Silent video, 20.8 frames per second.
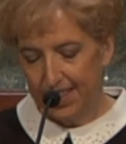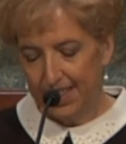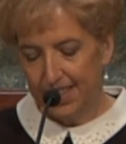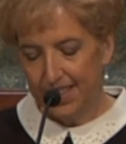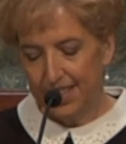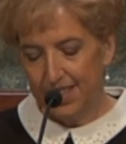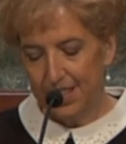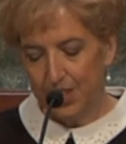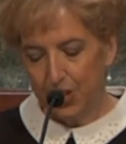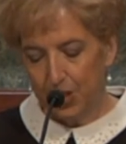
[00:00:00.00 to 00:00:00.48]

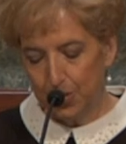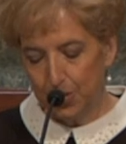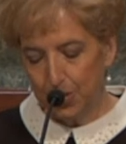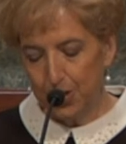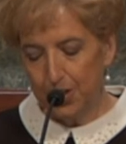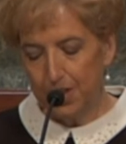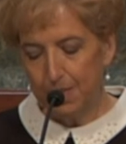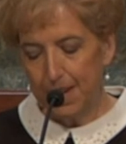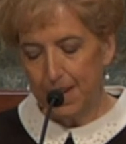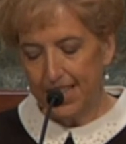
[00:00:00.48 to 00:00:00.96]
Does the
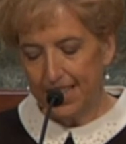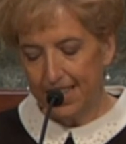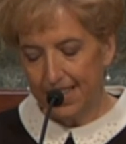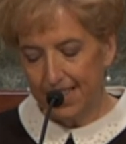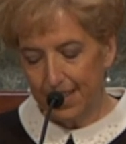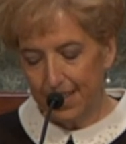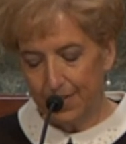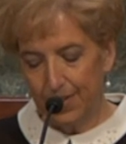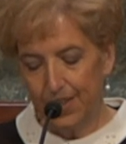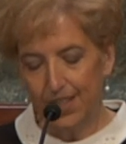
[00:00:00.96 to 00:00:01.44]
truth make a
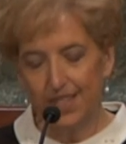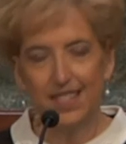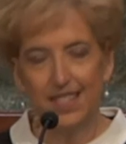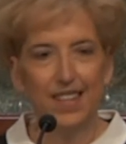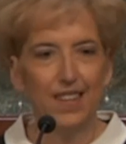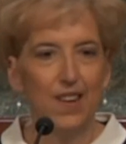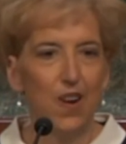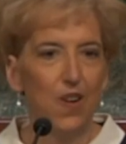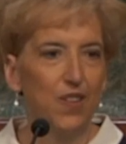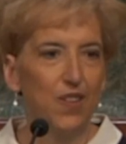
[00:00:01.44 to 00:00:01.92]
difference
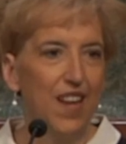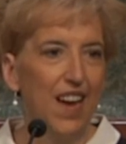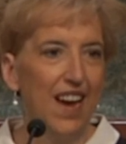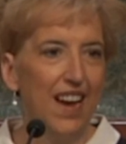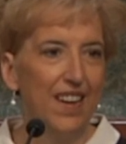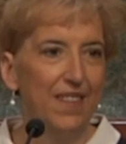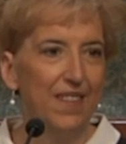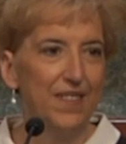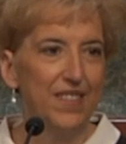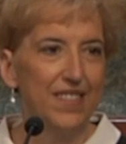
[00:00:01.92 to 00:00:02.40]
in our
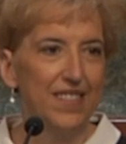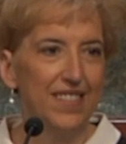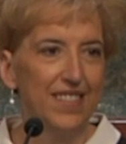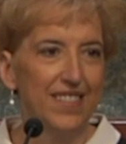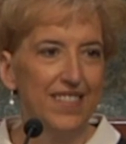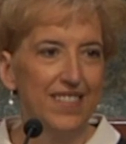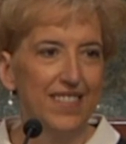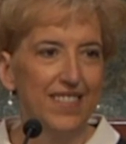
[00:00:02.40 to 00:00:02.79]
lives?